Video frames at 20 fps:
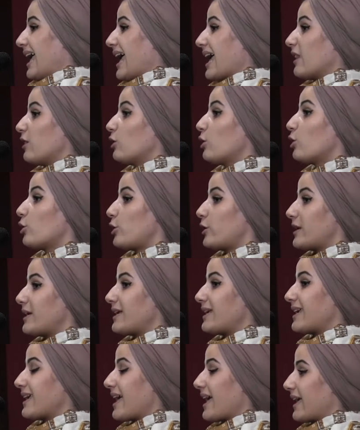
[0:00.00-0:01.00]
and
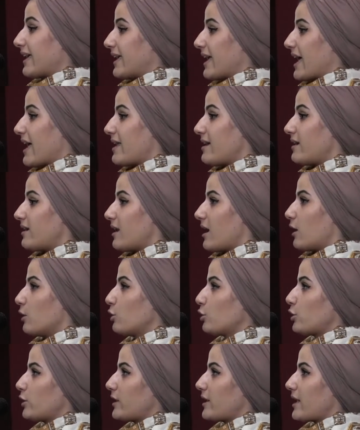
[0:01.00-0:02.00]
learning it again,
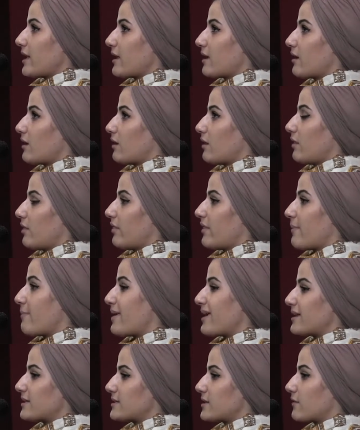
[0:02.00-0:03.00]
unlearning the
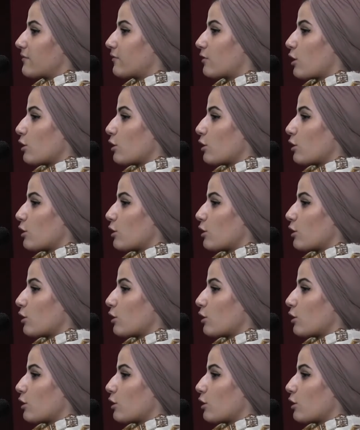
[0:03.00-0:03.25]
mix of